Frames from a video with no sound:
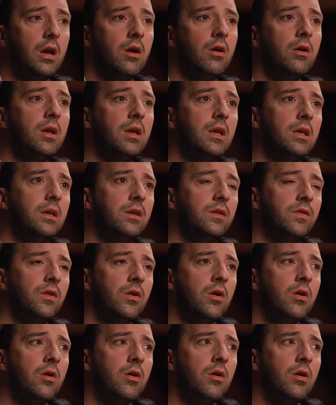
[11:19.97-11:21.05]
Gary is
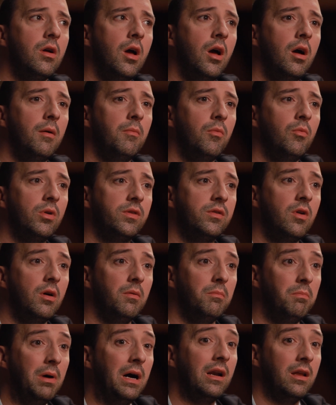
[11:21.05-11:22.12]
her what's
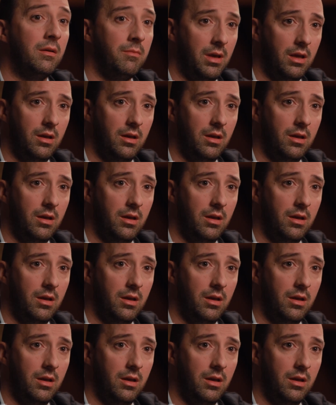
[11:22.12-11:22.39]
called body